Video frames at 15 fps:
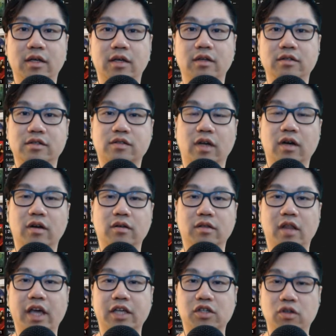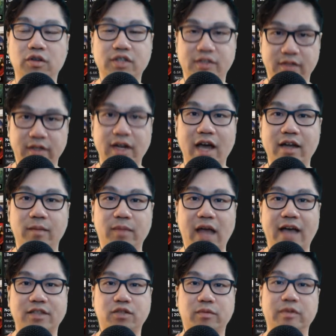So like you'll sit on a
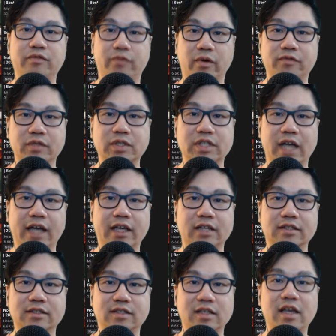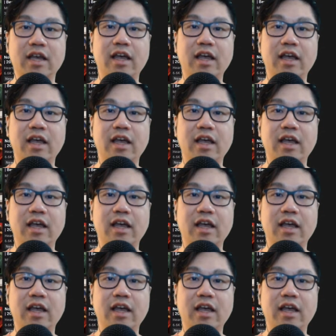black screen for a few seconds,